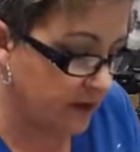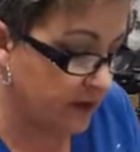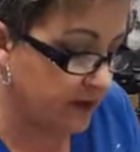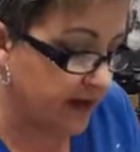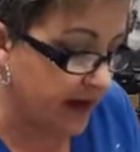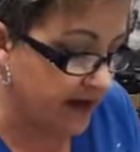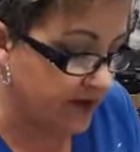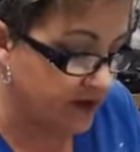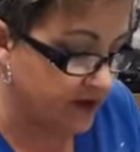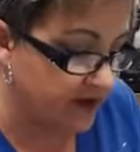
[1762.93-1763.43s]

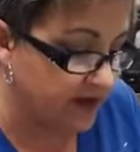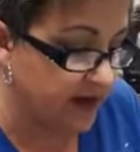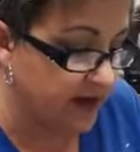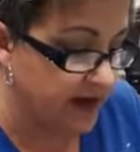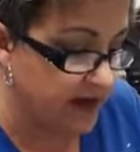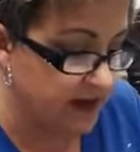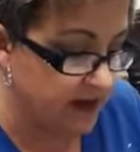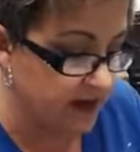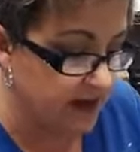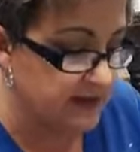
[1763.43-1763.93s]
they
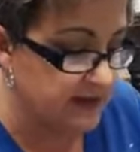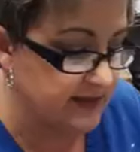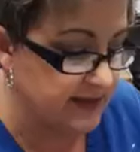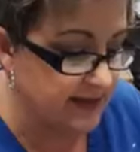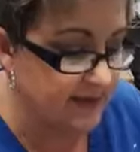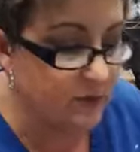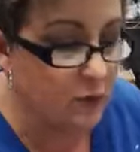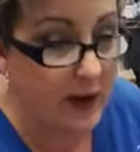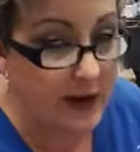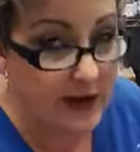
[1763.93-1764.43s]
decided, instead
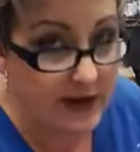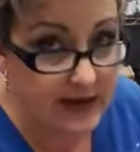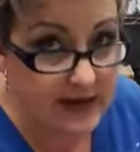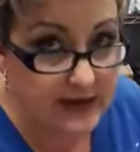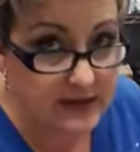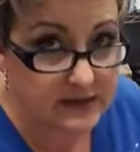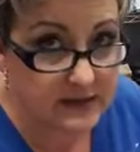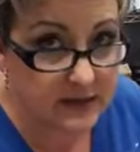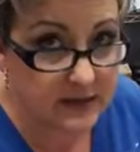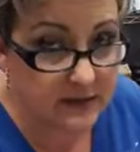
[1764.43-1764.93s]
of
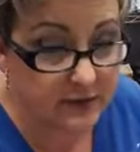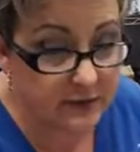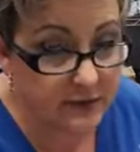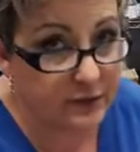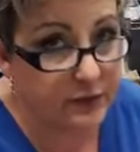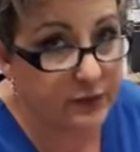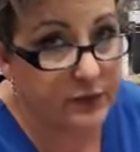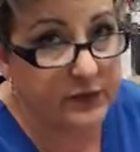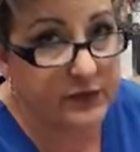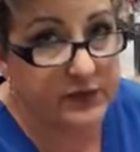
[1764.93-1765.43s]
waiting
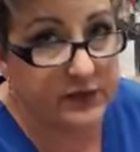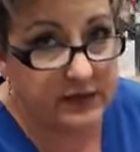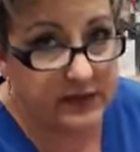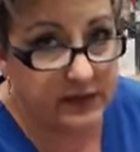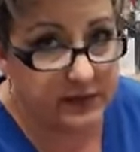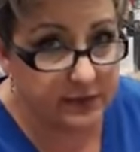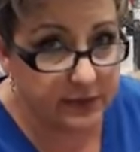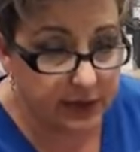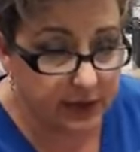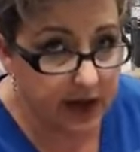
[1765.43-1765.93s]

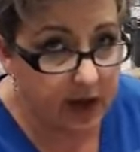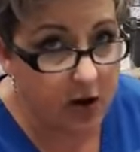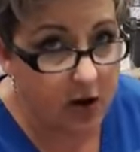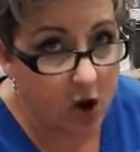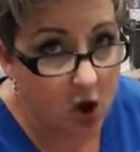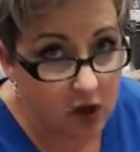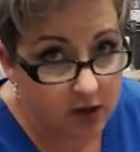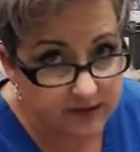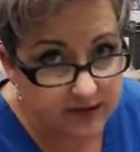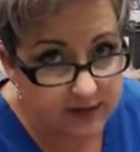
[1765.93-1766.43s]
to put out
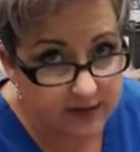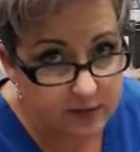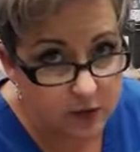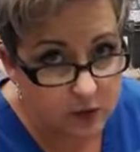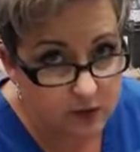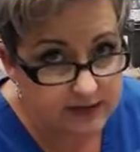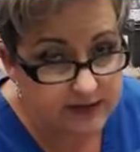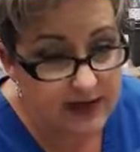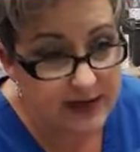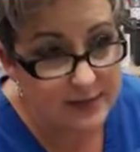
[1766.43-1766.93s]
all of them at
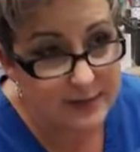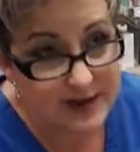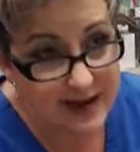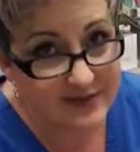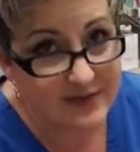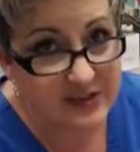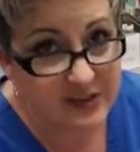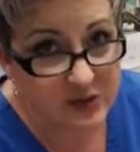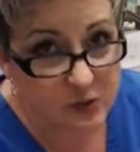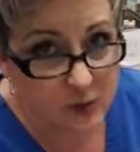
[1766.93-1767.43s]
one time and
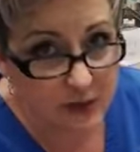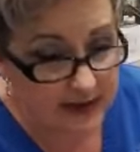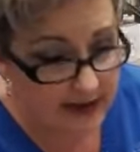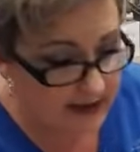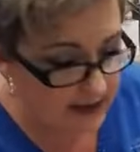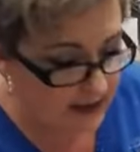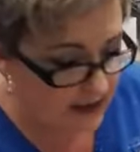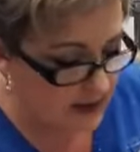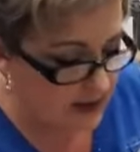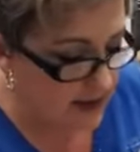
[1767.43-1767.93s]
having to
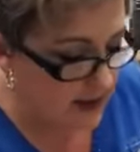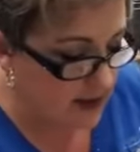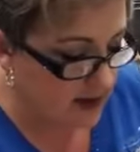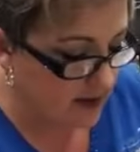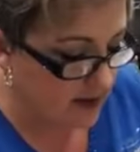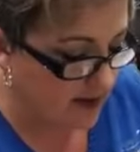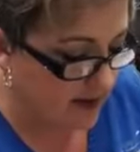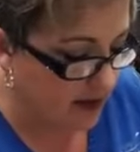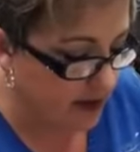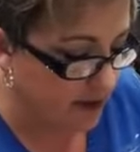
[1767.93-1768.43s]
wait,
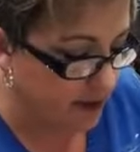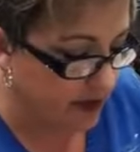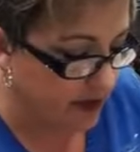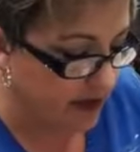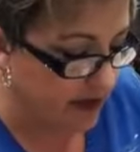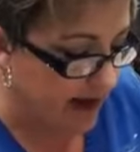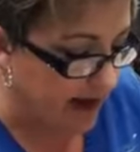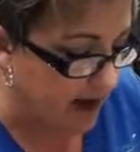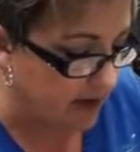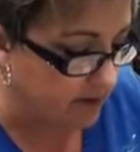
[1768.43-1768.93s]
they're
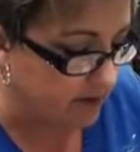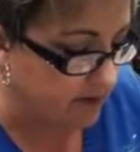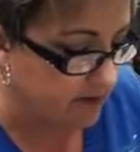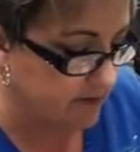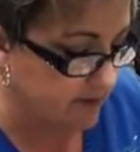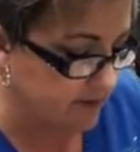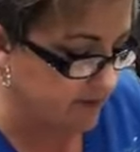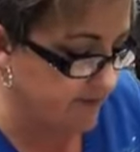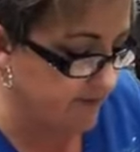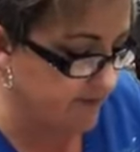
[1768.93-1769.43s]
putting out
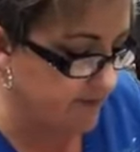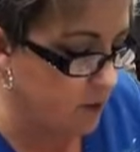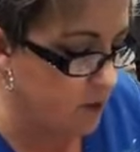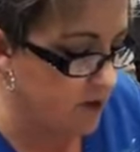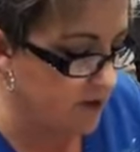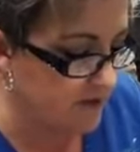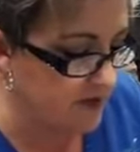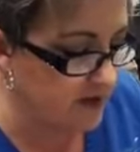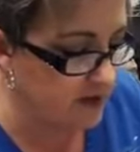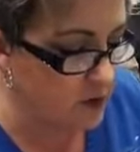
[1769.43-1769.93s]

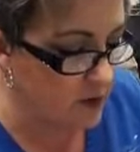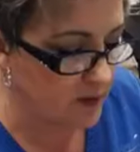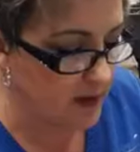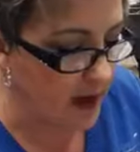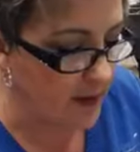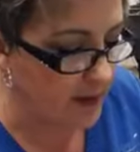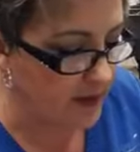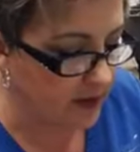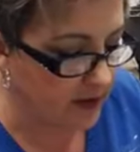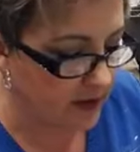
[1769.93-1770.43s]
4 of the more
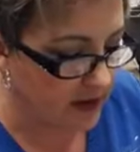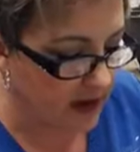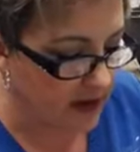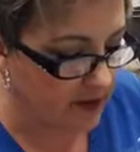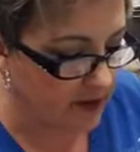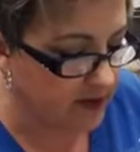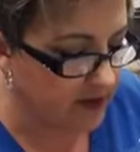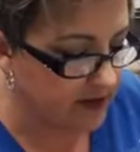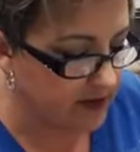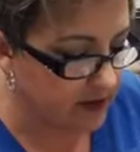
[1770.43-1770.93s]
popular
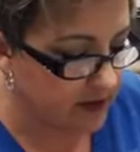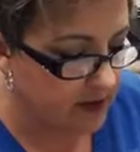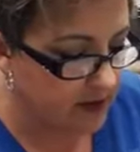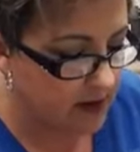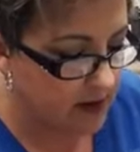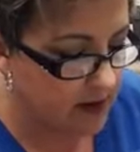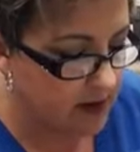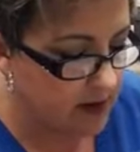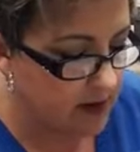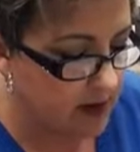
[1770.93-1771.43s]
colors.
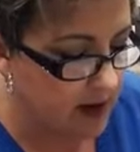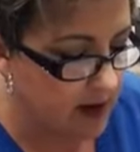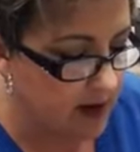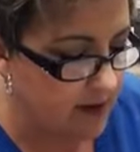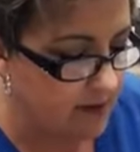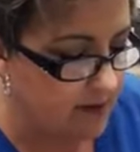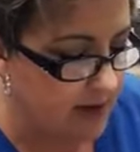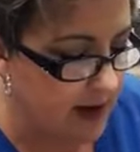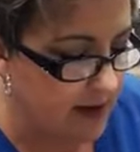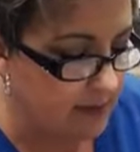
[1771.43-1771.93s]

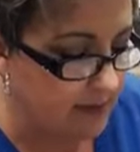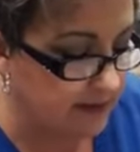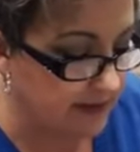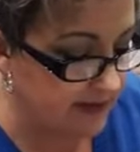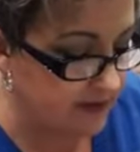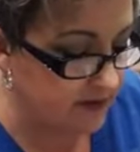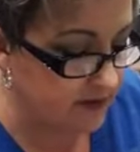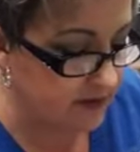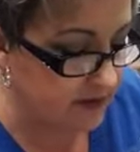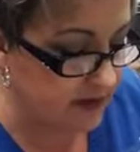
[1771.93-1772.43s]
I
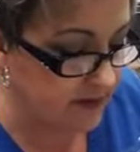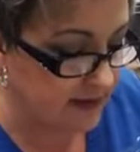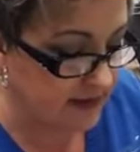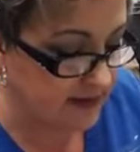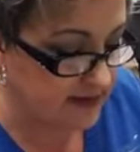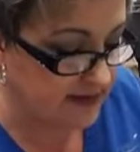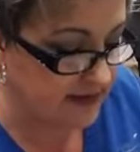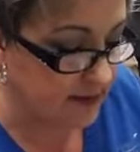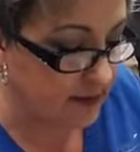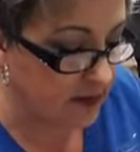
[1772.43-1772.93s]
believe they're going to be
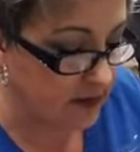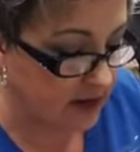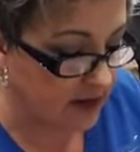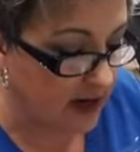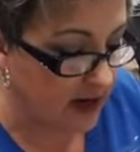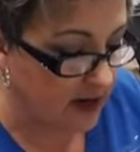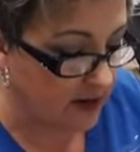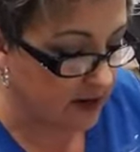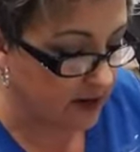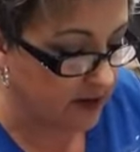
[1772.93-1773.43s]
similar
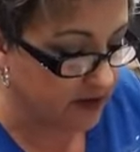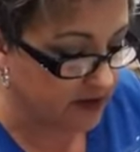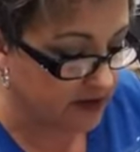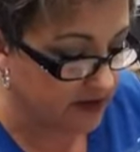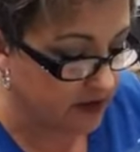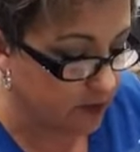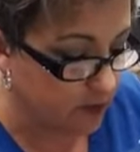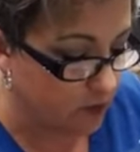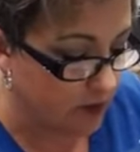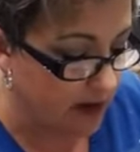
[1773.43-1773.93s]
colors
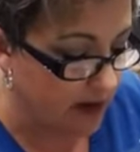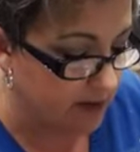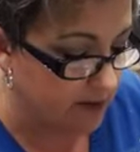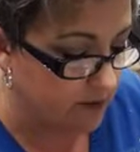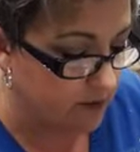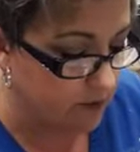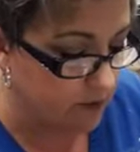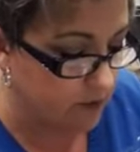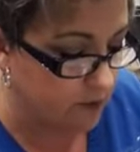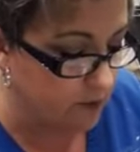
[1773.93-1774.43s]
to what
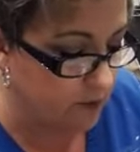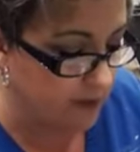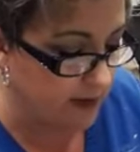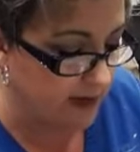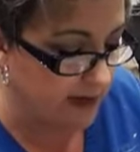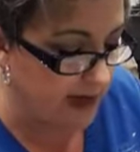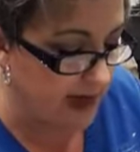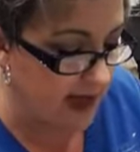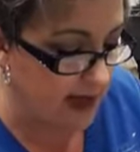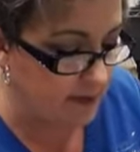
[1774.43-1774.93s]

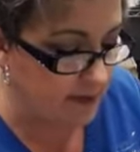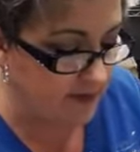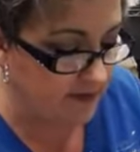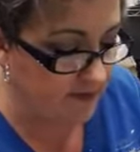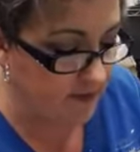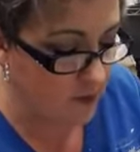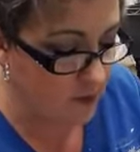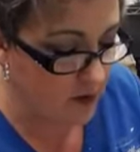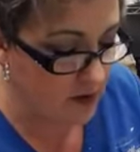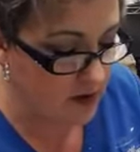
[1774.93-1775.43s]
we had
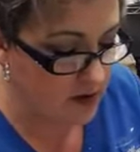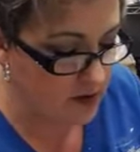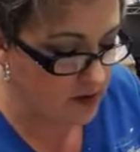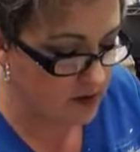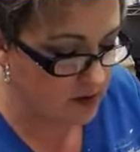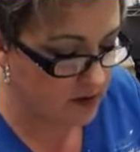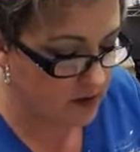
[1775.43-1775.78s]
before.